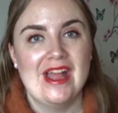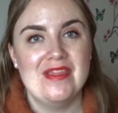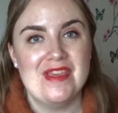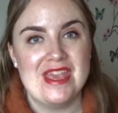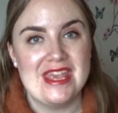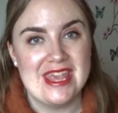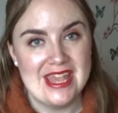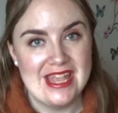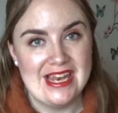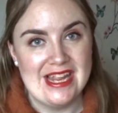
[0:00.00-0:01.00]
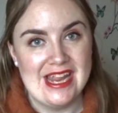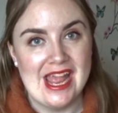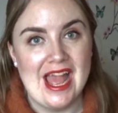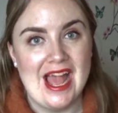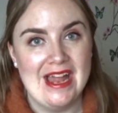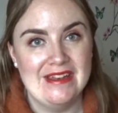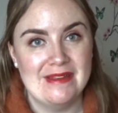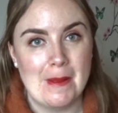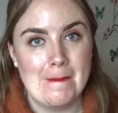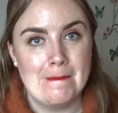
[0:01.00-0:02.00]
the yearly and
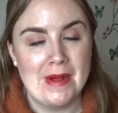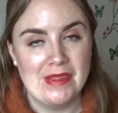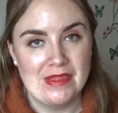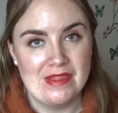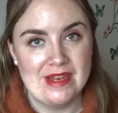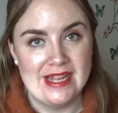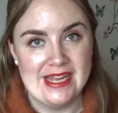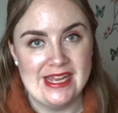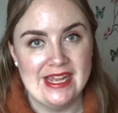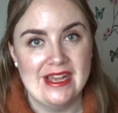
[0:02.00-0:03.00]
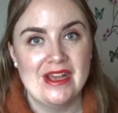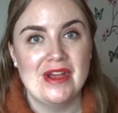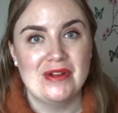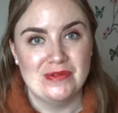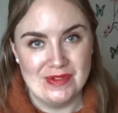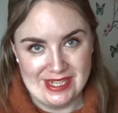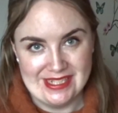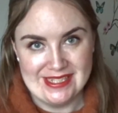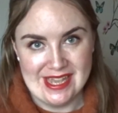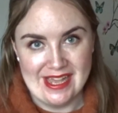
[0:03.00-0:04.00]
monthly
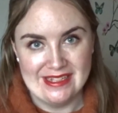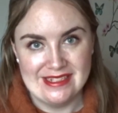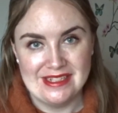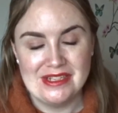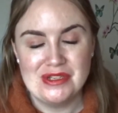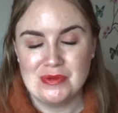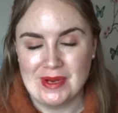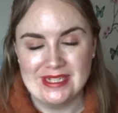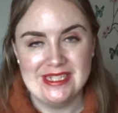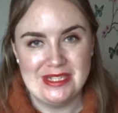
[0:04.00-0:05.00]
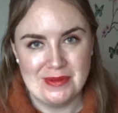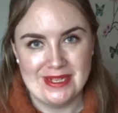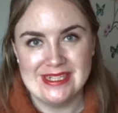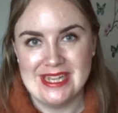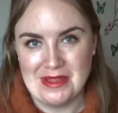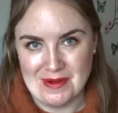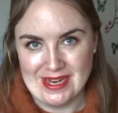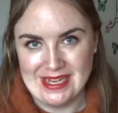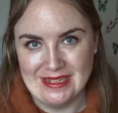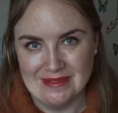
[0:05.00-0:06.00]
reset
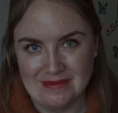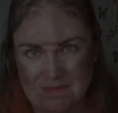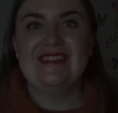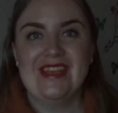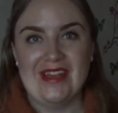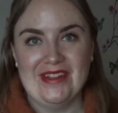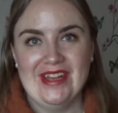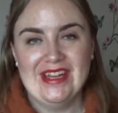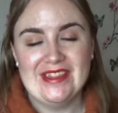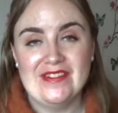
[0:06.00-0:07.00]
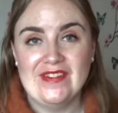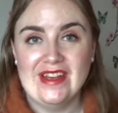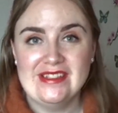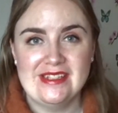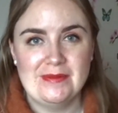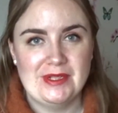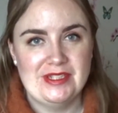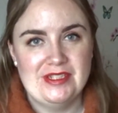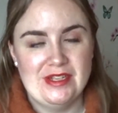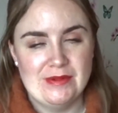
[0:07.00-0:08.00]
2023. So the first thing I'm going
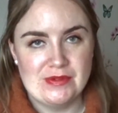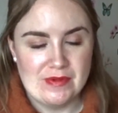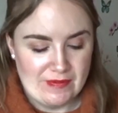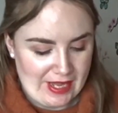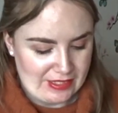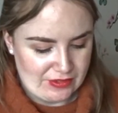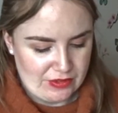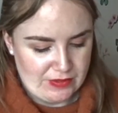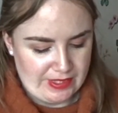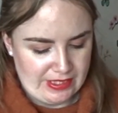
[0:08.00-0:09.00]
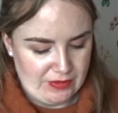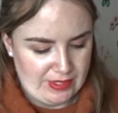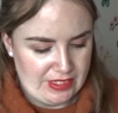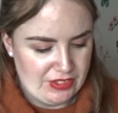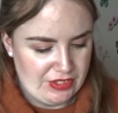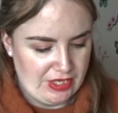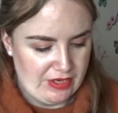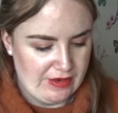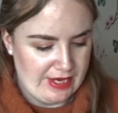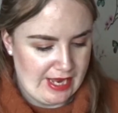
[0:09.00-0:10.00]
to do is reflect on
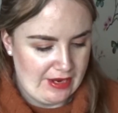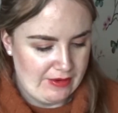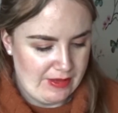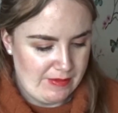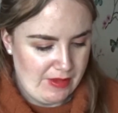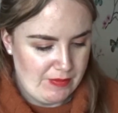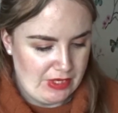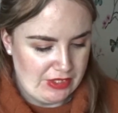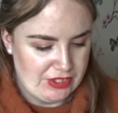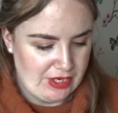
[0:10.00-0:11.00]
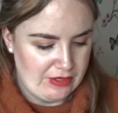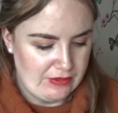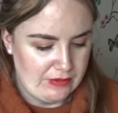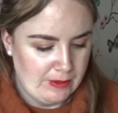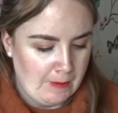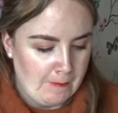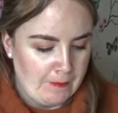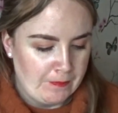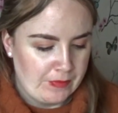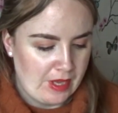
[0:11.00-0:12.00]
2022. Now in my bullet journal
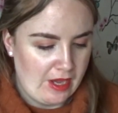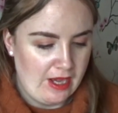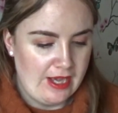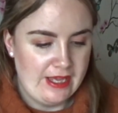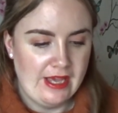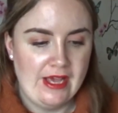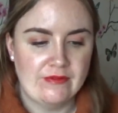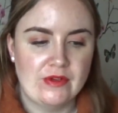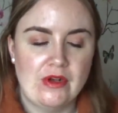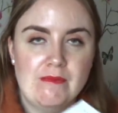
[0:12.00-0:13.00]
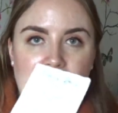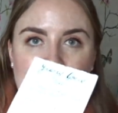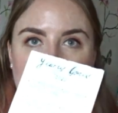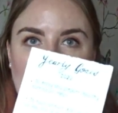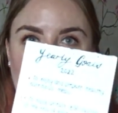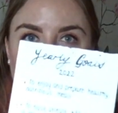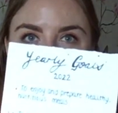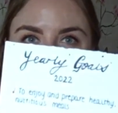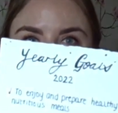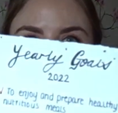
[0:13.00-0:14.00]
I have got my
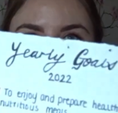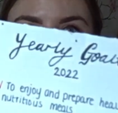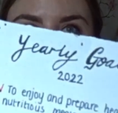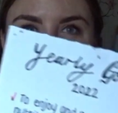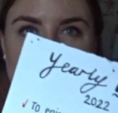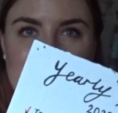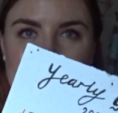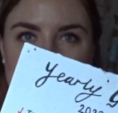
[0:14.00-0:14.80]
old yearly goals